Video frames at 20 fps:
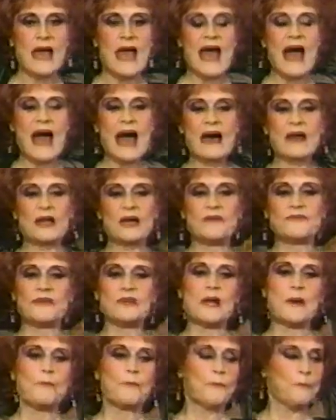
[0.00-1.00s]
out of
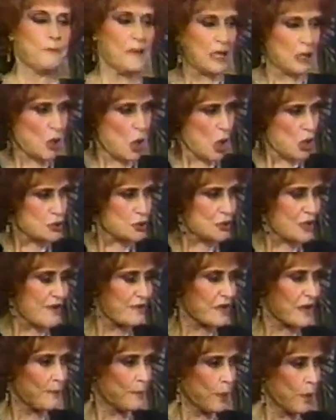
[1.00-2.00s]
because you have
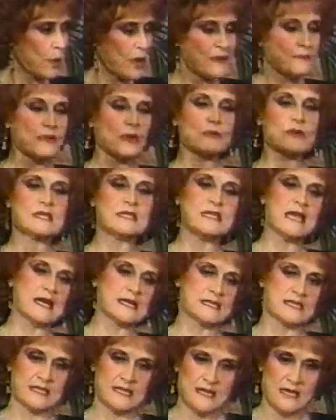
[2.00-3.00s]
an appointment with
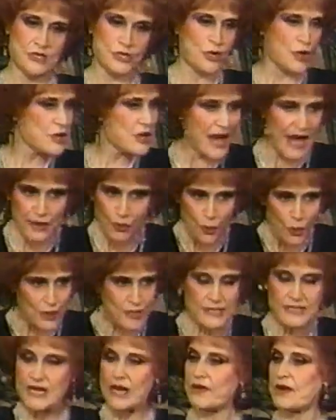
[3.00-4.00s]
destiny. You're not
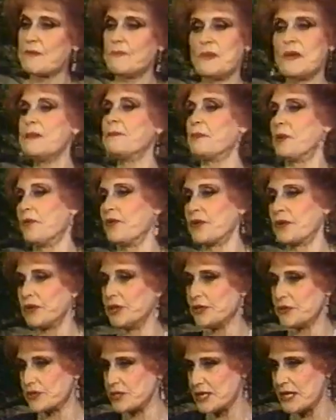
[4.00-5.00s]
ordinary people that are
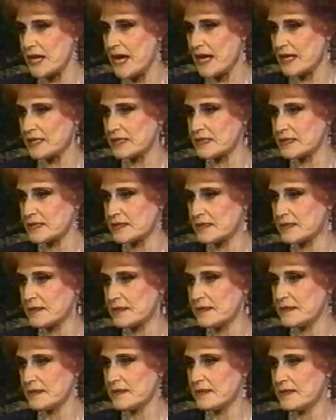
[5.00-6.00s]
here tonight.
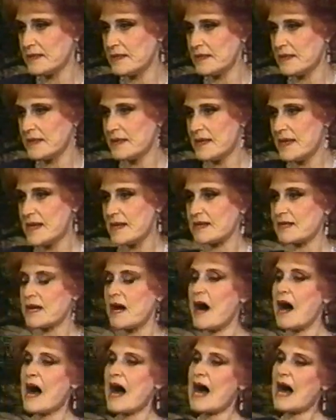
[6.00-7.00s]

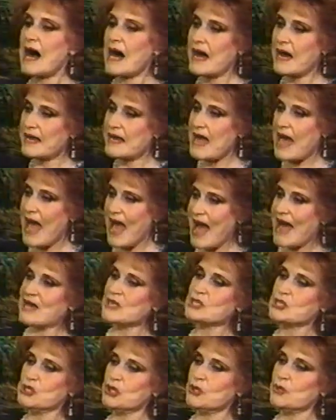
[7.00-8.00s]
God
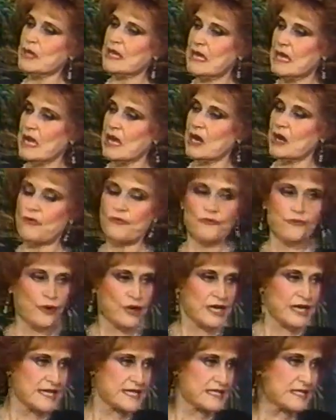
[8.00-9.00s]
has you here
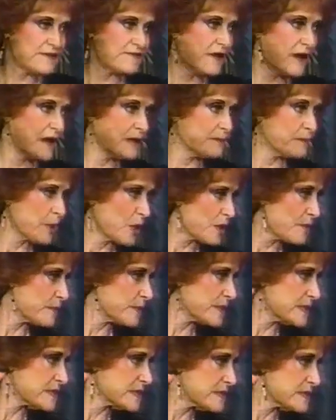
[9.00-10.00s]
for His divine purpose.
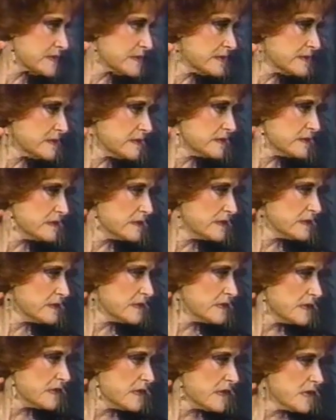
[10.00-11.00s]

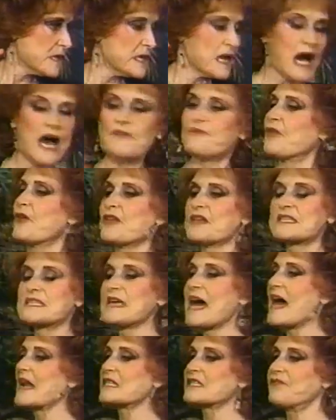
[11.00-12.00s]
Not for the
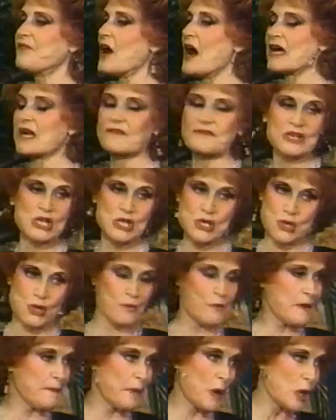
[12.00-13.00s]
satisfying of any
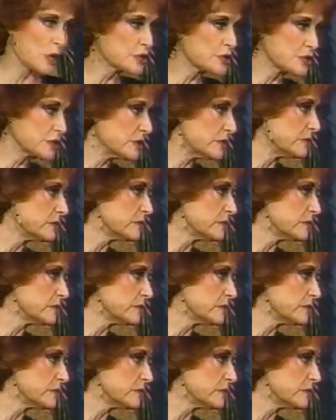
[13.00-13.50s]
human person,